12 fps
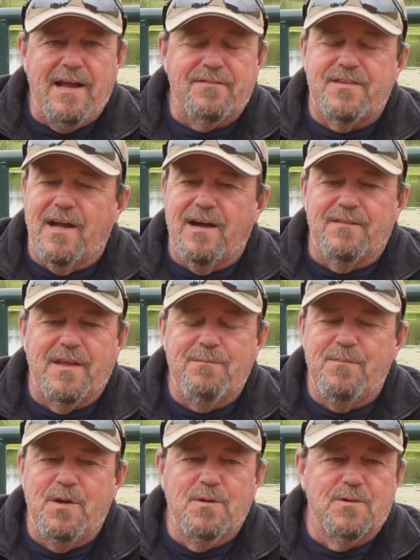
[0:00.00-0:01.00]
down,
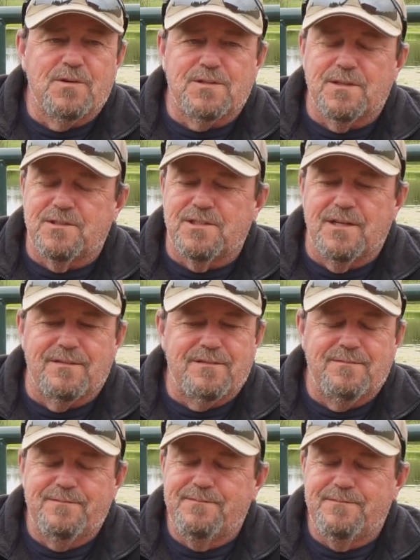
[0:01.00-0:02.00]
them Muellers are just
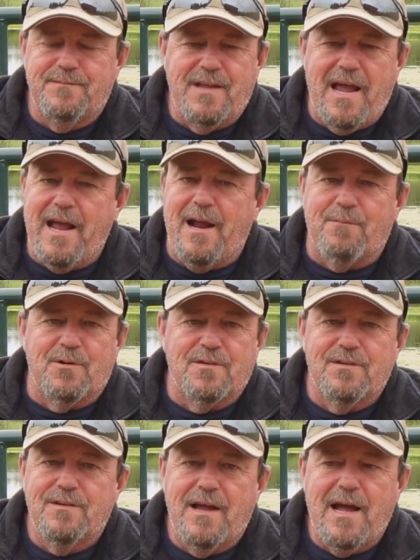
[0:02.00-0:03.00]

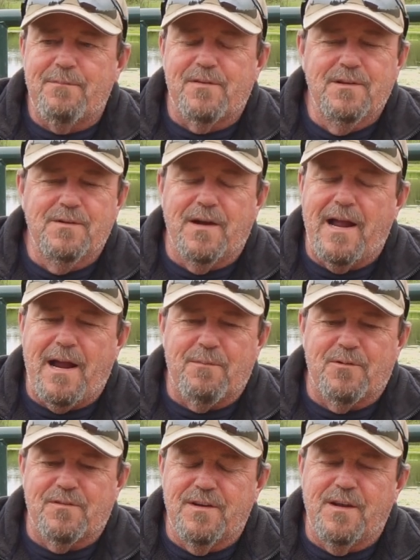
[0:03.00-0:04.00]
hammers. Absolute
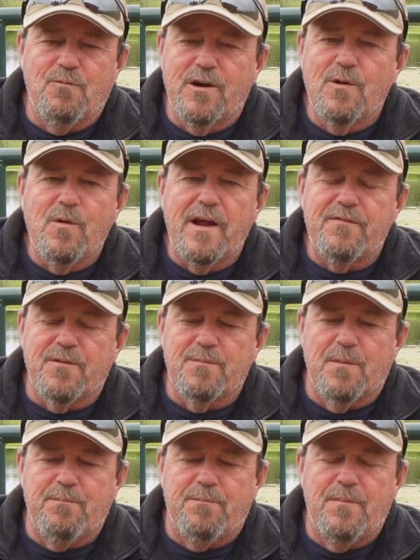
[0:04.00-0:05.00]
hammers. And he went away from
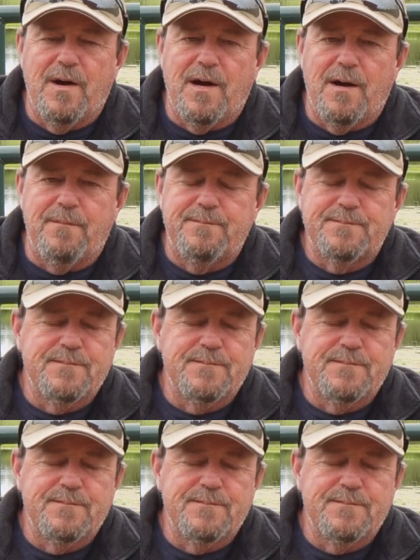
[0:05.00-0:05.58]
the